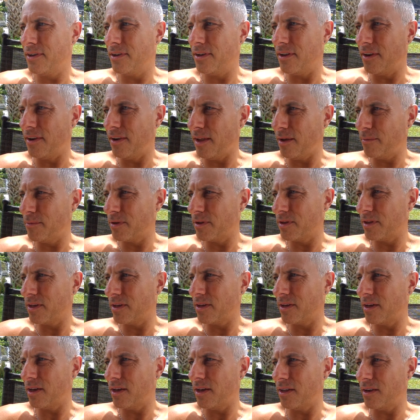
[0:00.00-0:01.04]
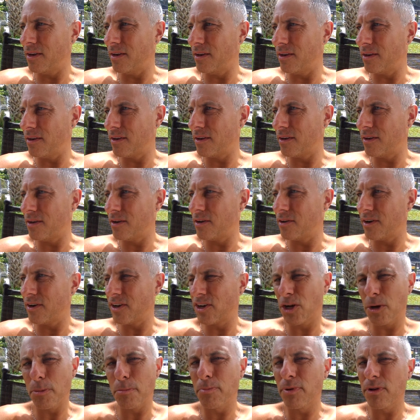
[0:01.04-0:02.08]
enabling and you're
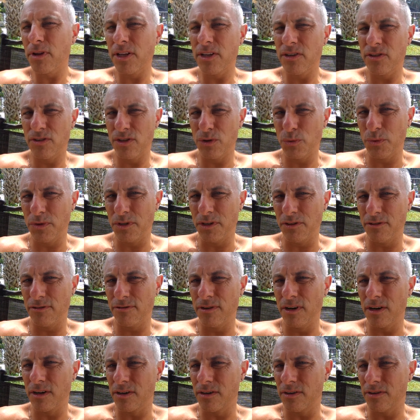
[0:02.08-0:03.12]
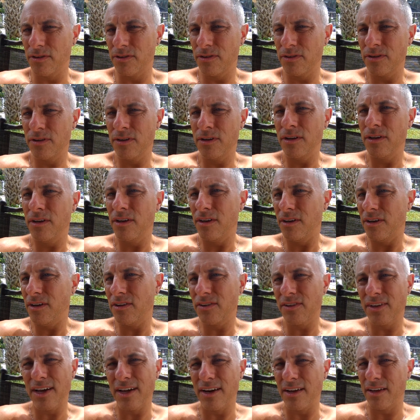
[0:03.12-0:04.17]
complicit with these fuckers. You
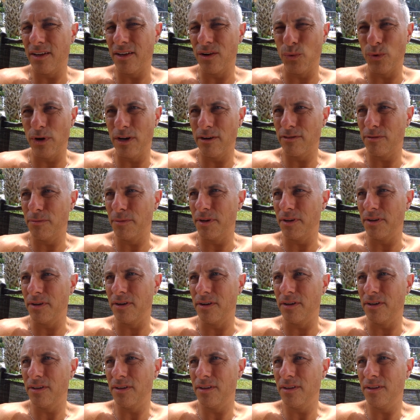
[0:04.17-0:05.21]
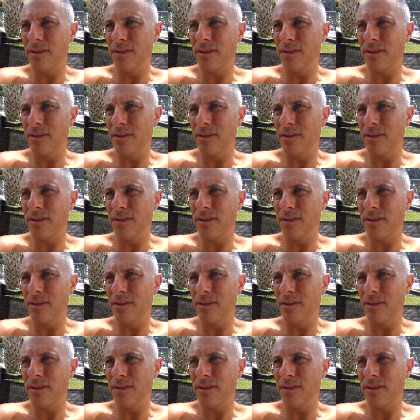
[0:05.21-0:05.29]
just got to get away from it, y'all.